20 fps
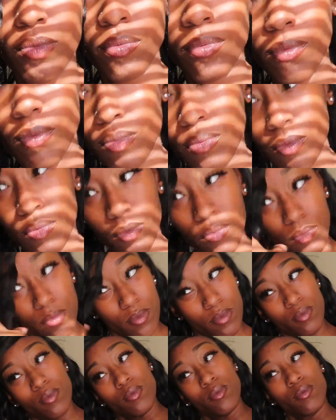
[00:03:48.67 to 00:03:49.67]

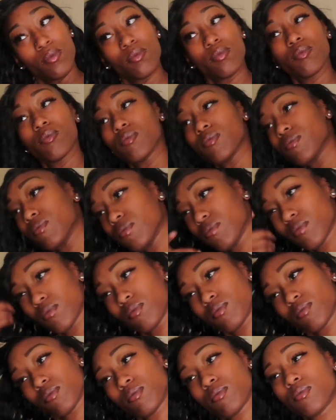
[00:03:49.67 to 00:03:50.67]
(silence)